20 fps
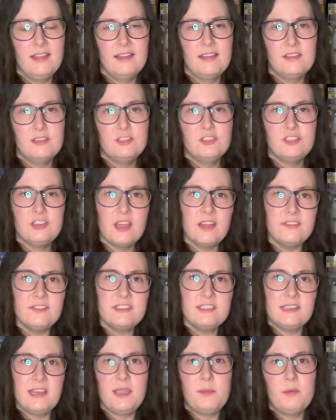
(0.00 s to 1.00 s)

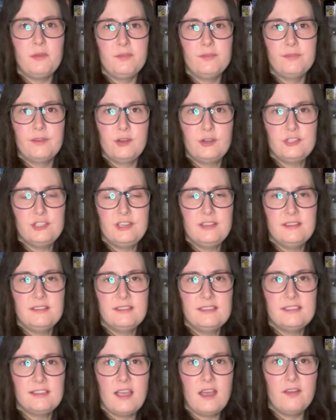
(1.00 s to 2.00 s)
shelf-stable
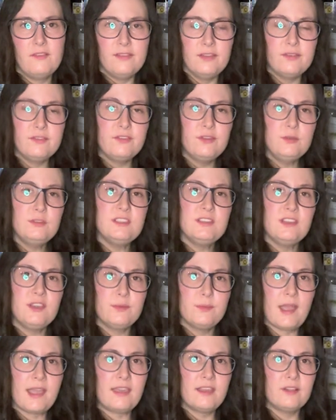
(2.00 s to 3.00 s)
versions of the foods that you
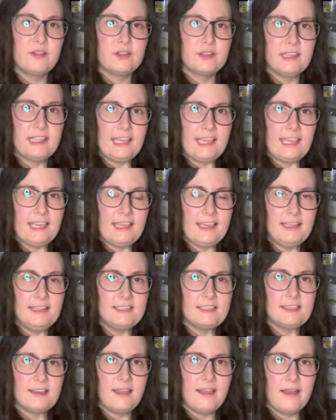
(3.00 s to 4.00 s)
regularly
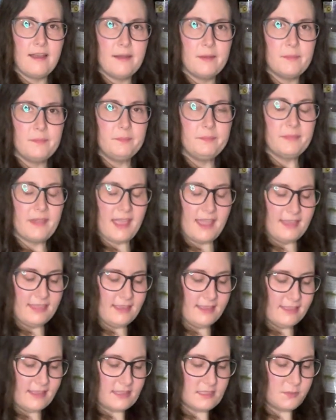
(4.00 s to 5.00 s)
eat. I
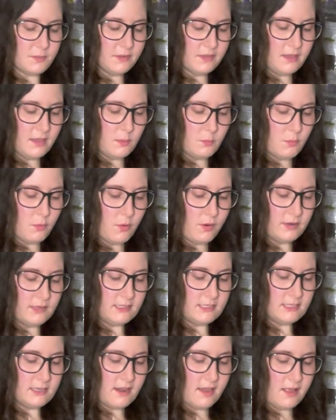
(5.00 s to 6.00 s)
think that's really
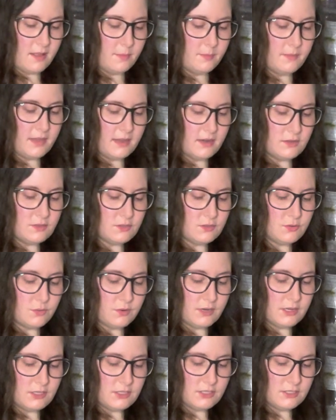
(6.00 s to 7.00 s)
important in a
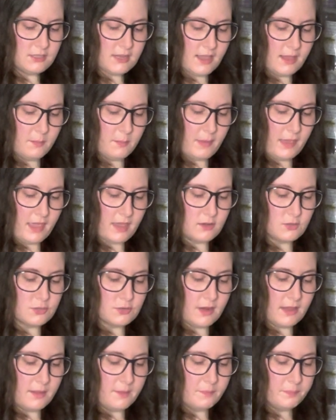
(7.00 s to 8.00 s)
storage type
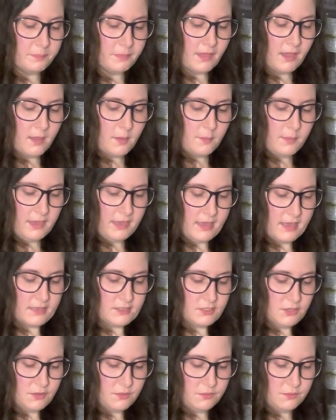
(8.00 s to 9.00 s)
pantry, because
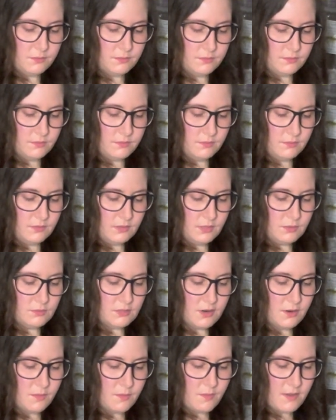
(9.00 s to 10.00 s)
you
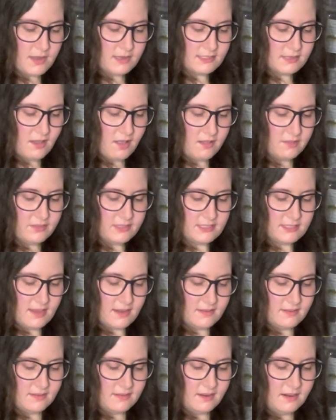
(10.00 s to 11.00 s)
don't want to all of a
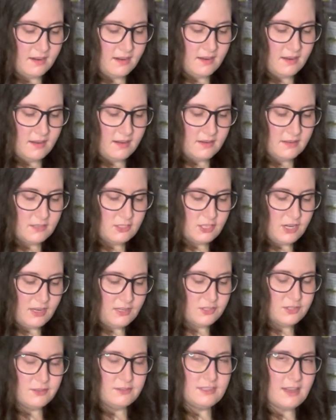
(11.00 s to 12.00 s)
sudden
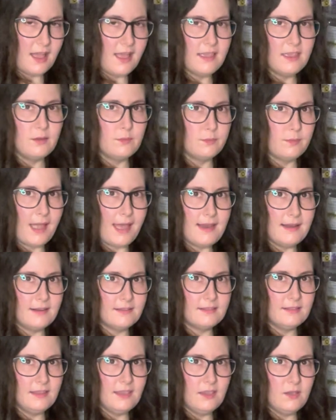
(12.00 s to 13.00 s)
change your diet
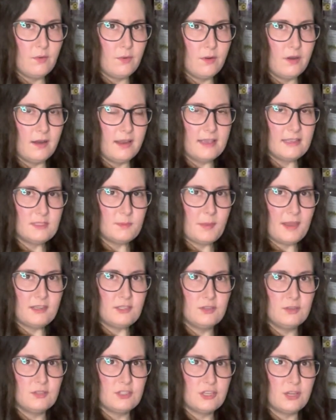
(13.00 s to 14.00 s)
radically or
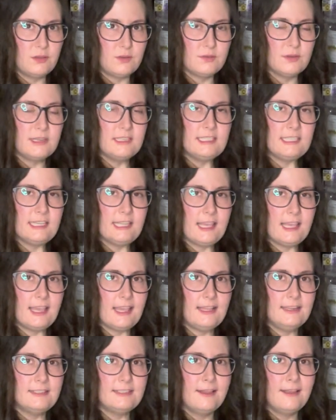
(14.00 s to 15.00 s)
expect your children to
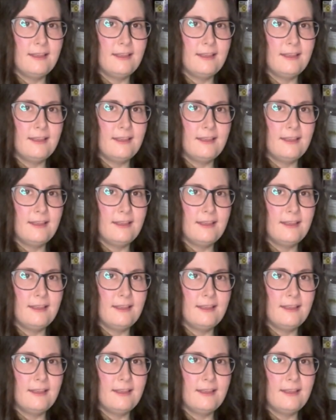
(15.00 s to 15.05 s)
eat